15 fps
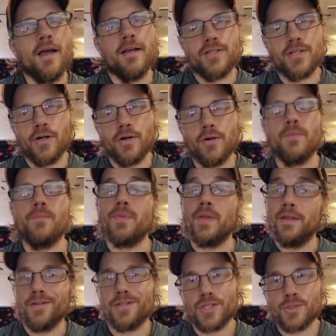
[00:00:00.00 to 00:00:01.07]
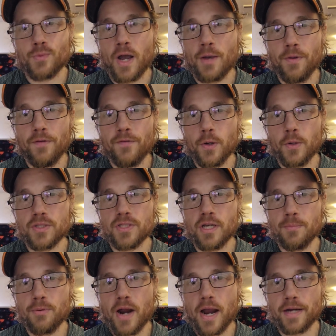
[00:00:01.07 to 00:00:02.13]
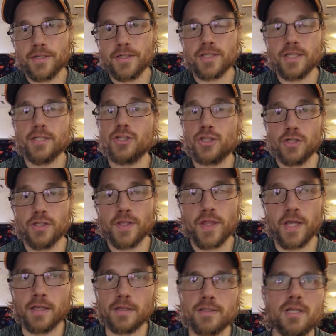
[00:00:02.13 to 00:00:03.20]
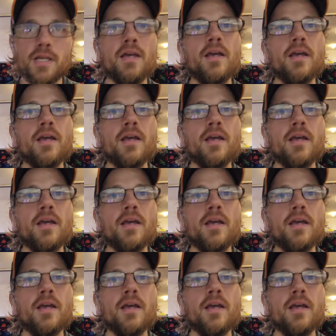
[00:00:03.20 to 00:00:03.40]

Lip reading: So this is why we focus on practicing certain things.